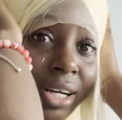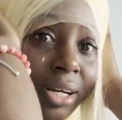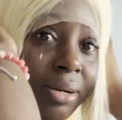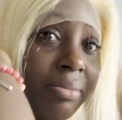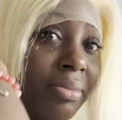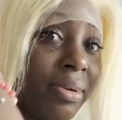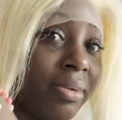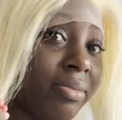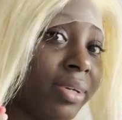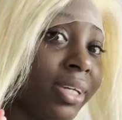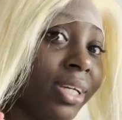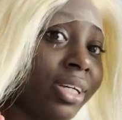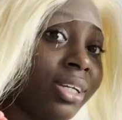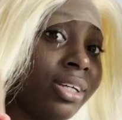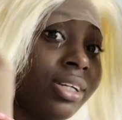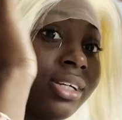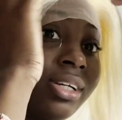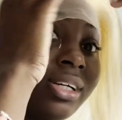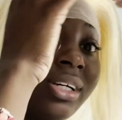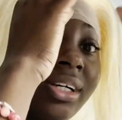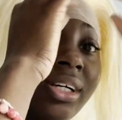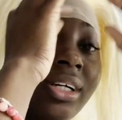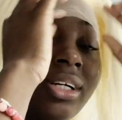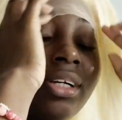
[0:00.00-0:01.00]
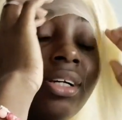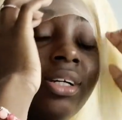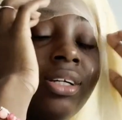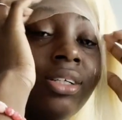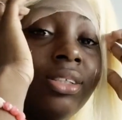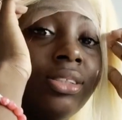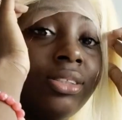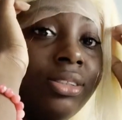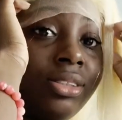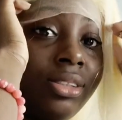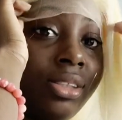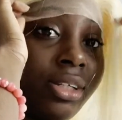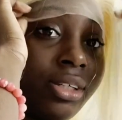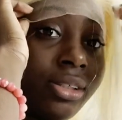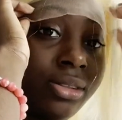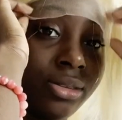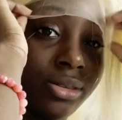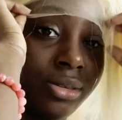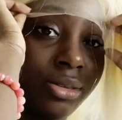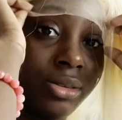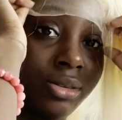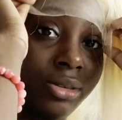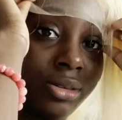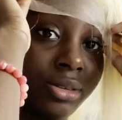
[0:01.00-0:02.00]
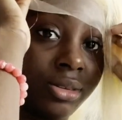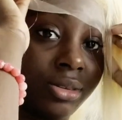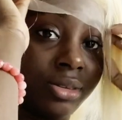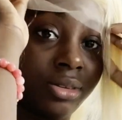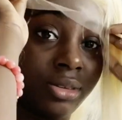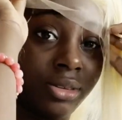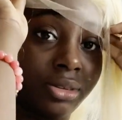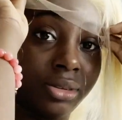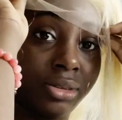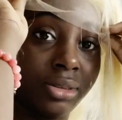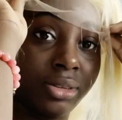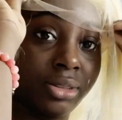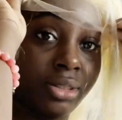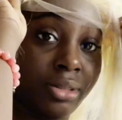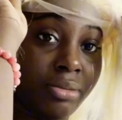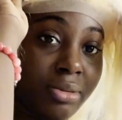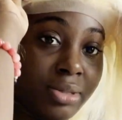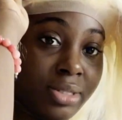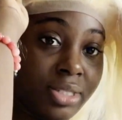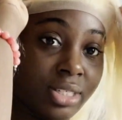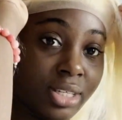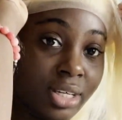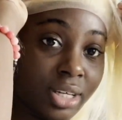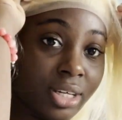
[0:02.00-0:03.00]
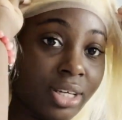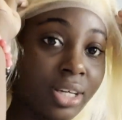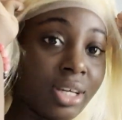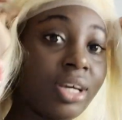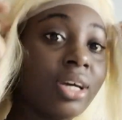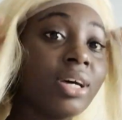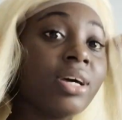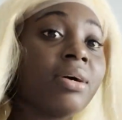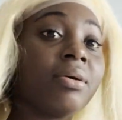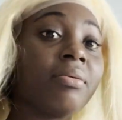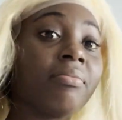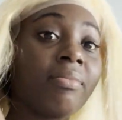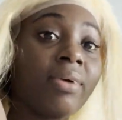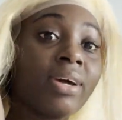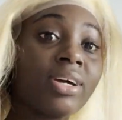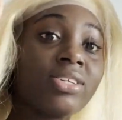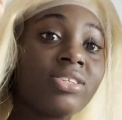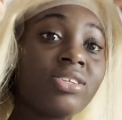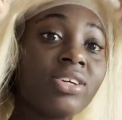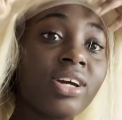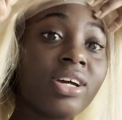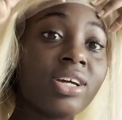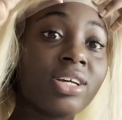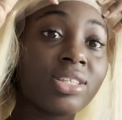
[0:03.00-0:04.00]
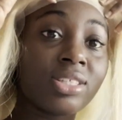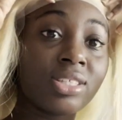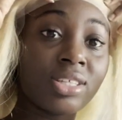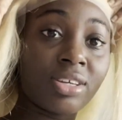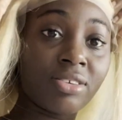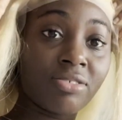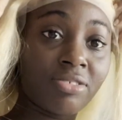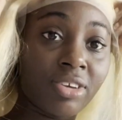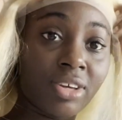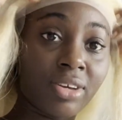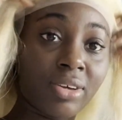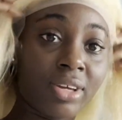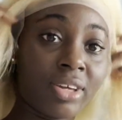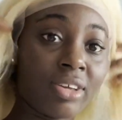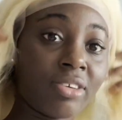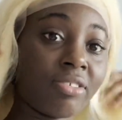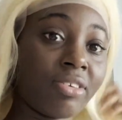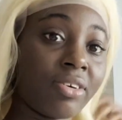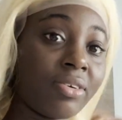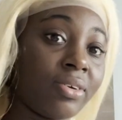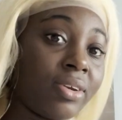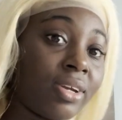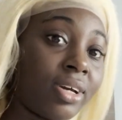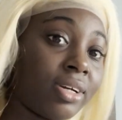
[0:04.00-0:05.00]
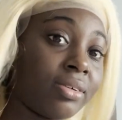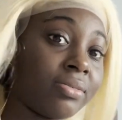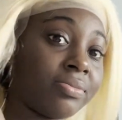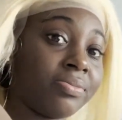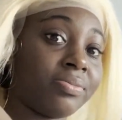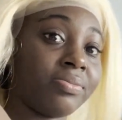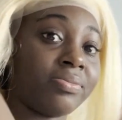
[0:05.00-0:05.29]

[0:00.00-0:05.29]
out, baby. Now let me see, may I try to see if it would have